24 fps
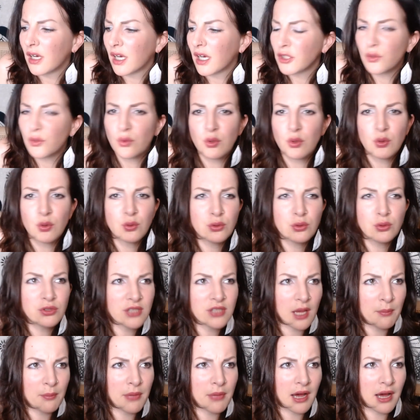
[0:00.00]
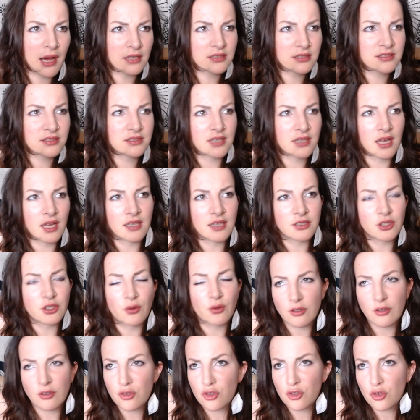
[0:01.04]
You lose a bus and you
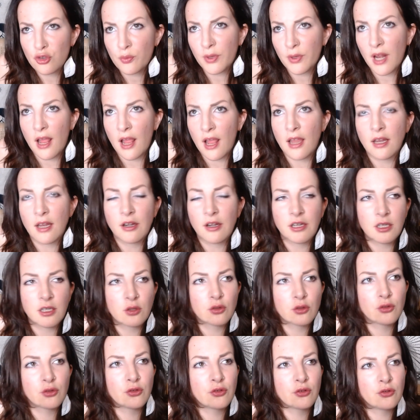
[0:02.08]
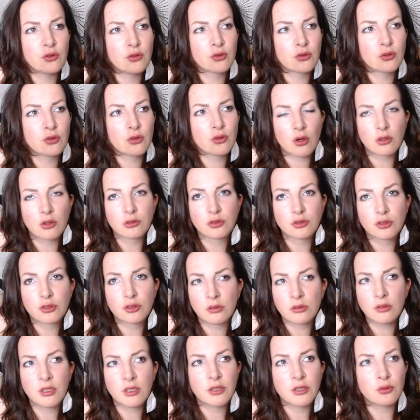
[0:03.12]
are super angry because you could not
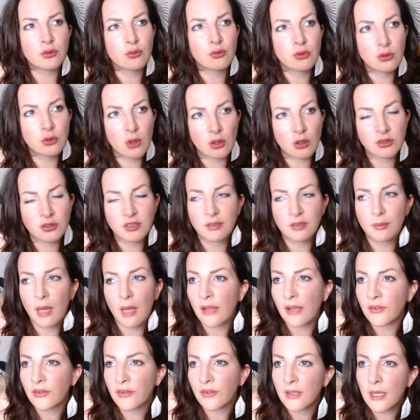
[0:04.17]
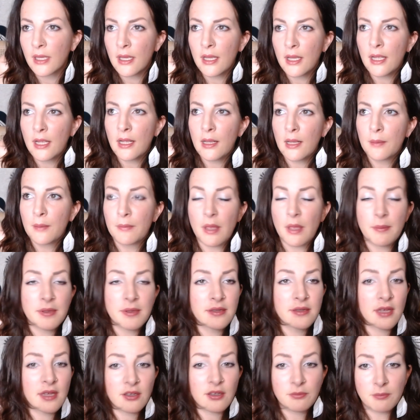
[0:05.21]
control it, you lost the bus. Maybe
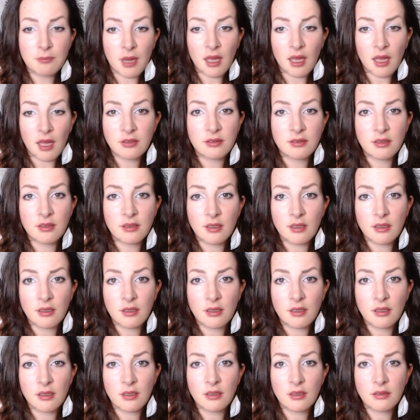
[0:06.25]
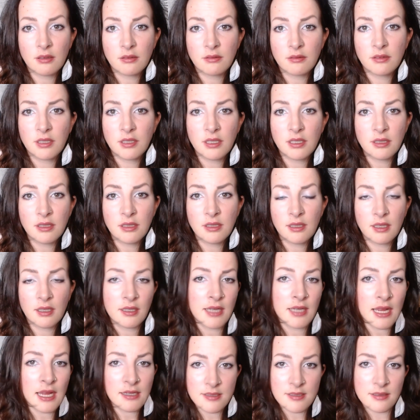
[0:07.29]
that bus did
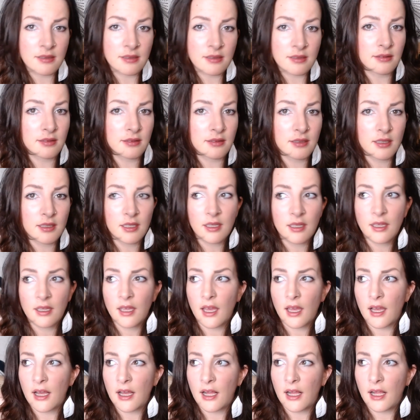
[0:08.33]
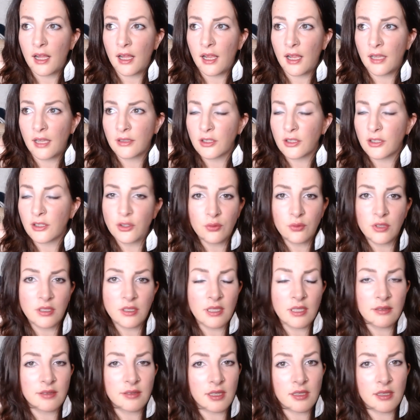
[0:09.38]
an accident and you
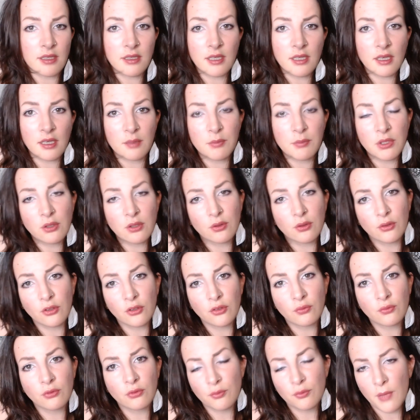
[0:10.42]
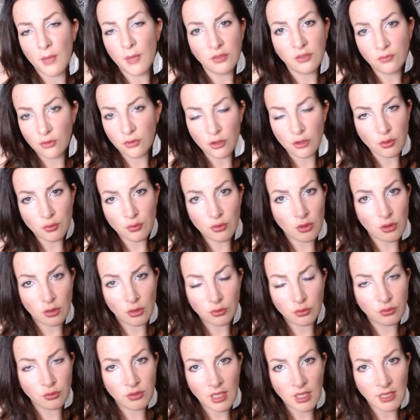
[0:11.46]
didn't take it because it was meant for you
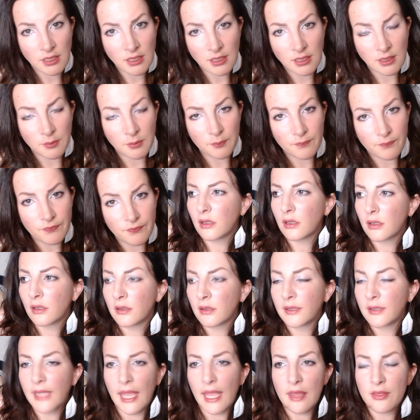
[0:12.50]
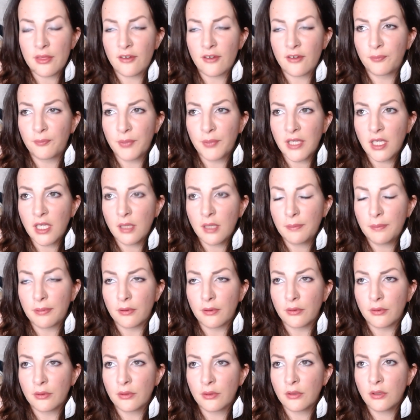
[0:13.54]
not to take it. Death of
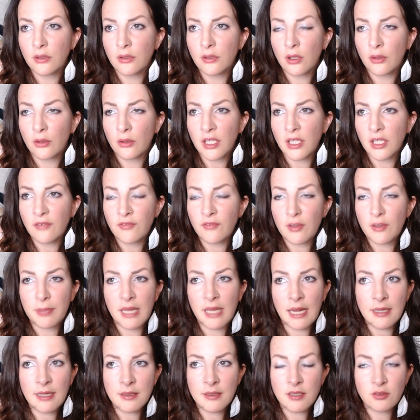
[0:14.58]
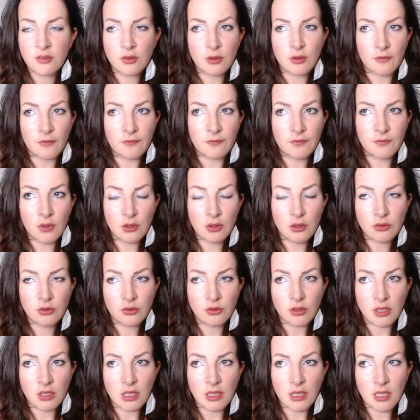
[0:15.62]
people, if the planet is not
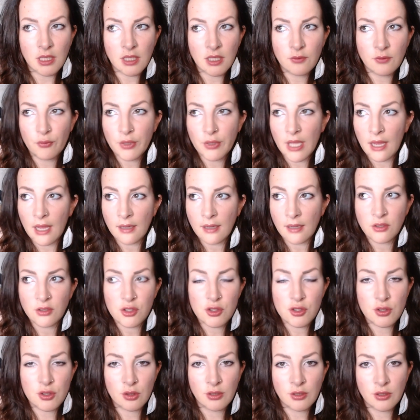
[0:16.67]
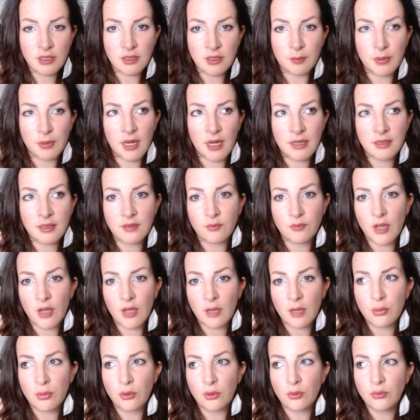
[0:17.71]
functioning, if we are destroying the planet, if we
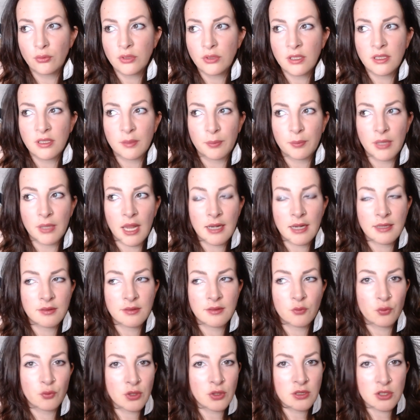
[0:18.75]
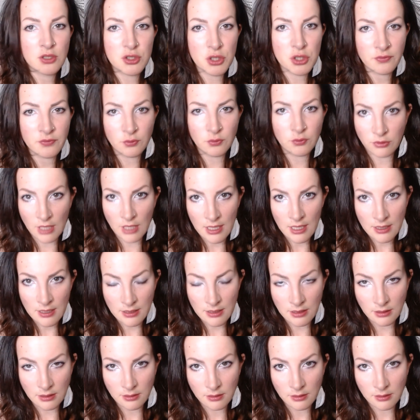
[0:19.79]
are polluting the planet, we deserve to die.